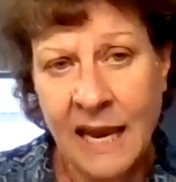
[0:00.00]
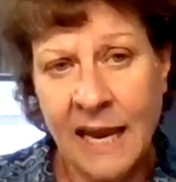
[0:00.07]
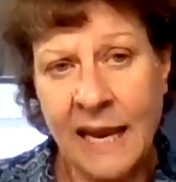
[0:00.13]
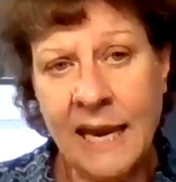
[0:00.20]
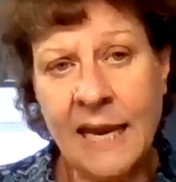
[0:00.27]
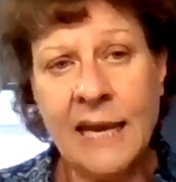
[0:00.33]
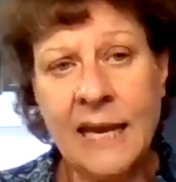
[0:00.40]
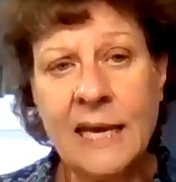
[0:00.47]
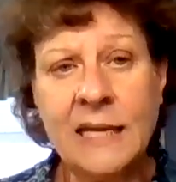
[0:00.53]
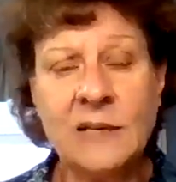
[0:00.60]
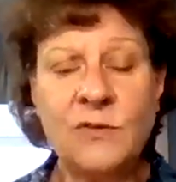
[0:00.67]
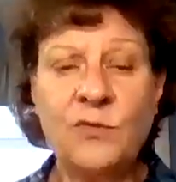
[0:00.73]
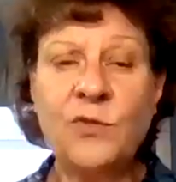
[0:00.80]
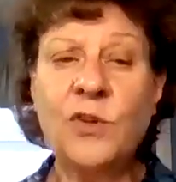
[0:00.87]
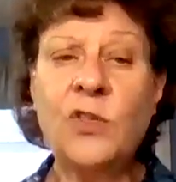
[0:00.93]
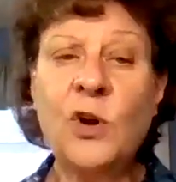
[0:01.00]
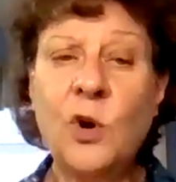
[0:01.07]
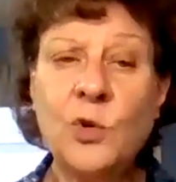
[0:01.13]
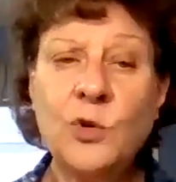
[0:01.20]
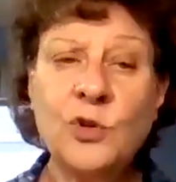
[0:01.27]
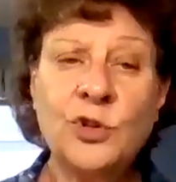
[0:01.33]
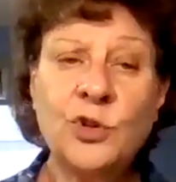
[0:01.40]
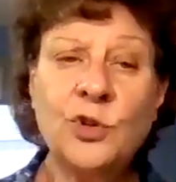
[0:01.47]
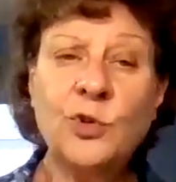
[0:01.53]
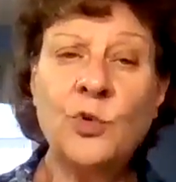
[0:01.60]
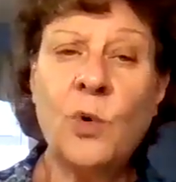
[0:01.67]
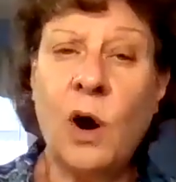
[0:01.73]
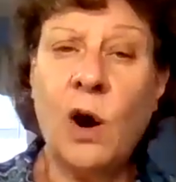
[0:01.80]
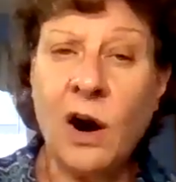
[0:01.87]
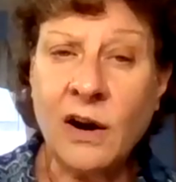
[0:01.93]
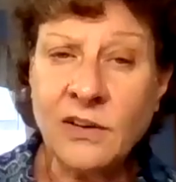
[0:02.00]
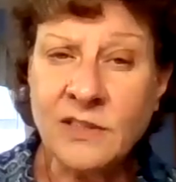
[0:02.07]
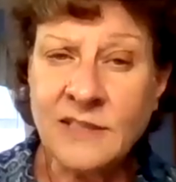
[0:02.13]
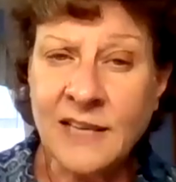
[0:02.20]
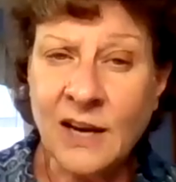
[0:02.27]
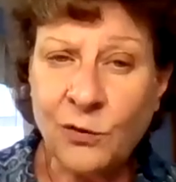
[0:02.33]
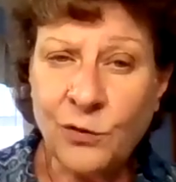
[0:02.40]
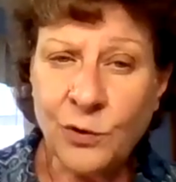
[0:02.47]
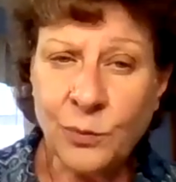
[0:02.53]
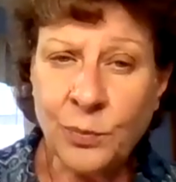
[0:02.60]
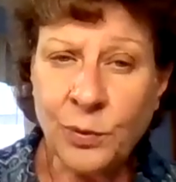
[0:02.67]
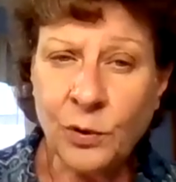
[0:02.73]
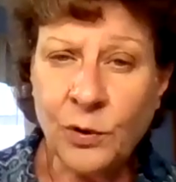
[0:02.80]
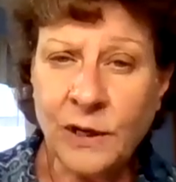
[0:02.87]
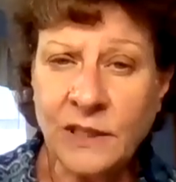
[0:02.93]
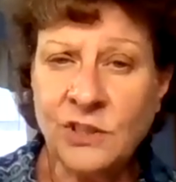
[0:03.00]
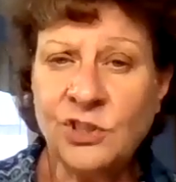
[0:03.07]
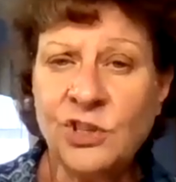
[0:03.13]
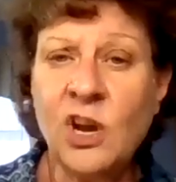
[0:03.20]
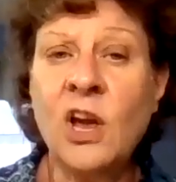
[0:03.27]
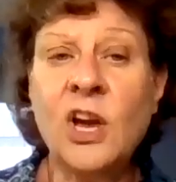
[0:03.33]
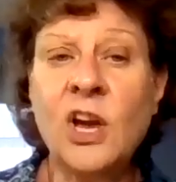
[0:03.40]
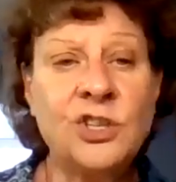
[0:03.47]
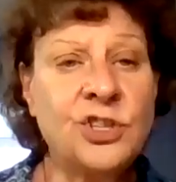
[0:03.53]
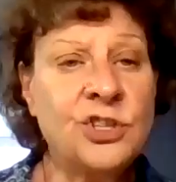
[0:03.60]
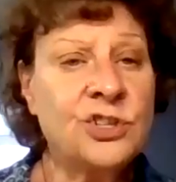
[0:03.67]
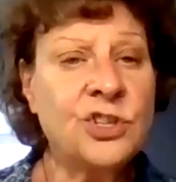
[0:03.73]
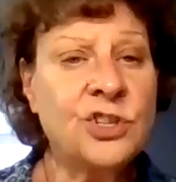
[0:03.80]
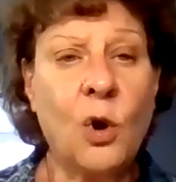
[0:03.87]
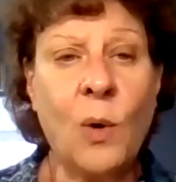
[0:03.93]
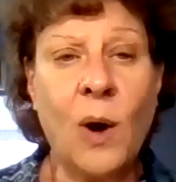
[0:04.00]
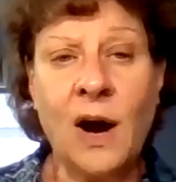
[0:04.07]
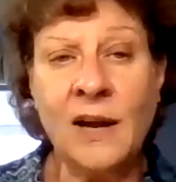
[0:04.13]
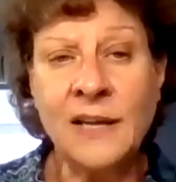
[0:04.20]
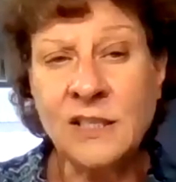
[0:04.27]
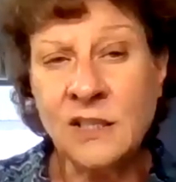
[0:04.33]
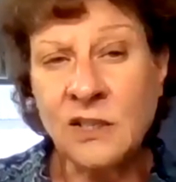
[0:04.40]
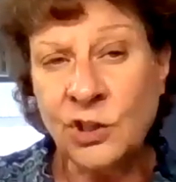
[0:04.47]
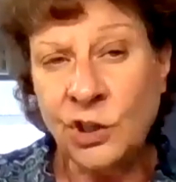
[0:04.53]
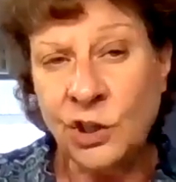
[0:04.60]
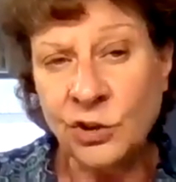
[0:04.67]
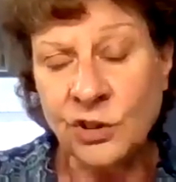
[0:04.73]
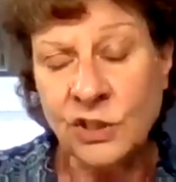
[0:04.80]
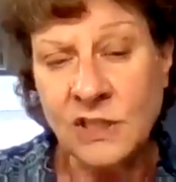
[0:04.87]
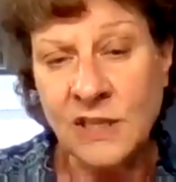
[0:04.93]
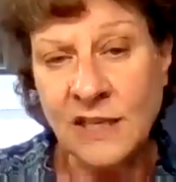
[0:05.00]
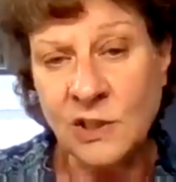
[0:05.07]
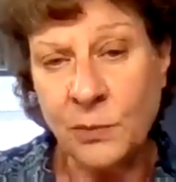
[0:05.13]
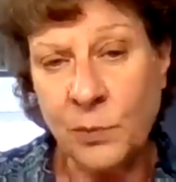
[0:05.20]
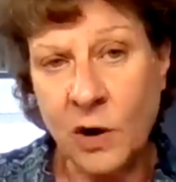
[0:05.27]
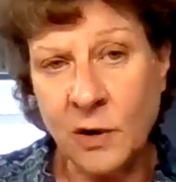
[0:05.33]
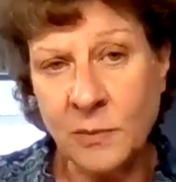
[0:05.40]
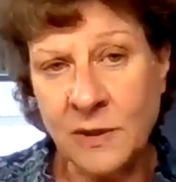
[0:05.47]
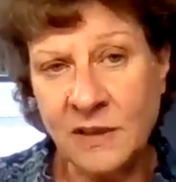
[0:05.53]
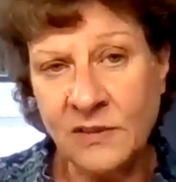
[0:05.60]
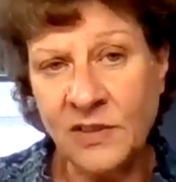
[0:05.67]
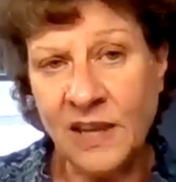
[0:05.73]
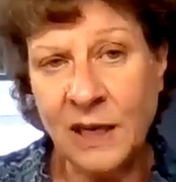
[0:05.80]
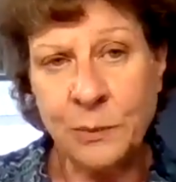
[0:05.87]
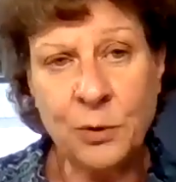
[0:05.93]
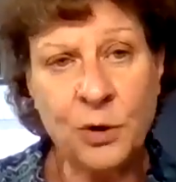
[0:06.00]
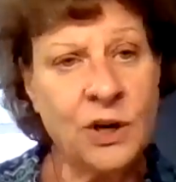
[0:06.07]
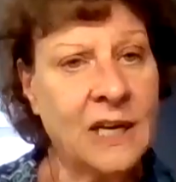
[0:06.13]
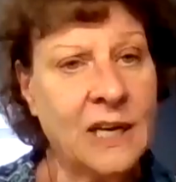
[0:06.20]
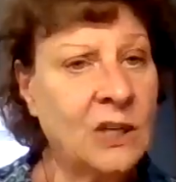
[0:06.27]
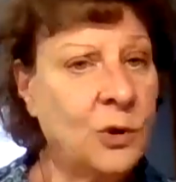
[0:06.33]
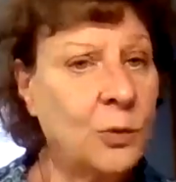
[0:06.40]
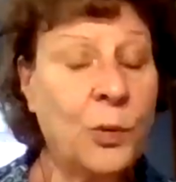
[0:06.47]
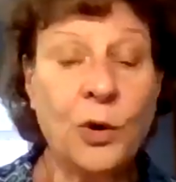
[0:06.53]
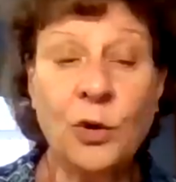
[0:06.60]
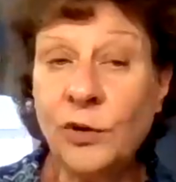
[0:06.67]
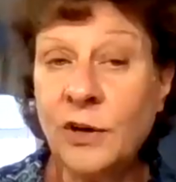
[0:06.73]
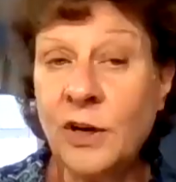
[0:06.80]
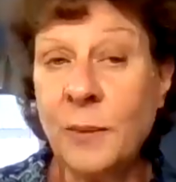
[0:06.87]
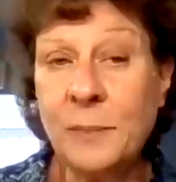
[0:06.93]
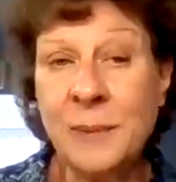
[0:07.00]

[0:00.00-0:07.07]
And for those who are self-employed, just go on to the New York State Department of Labor and you pull it up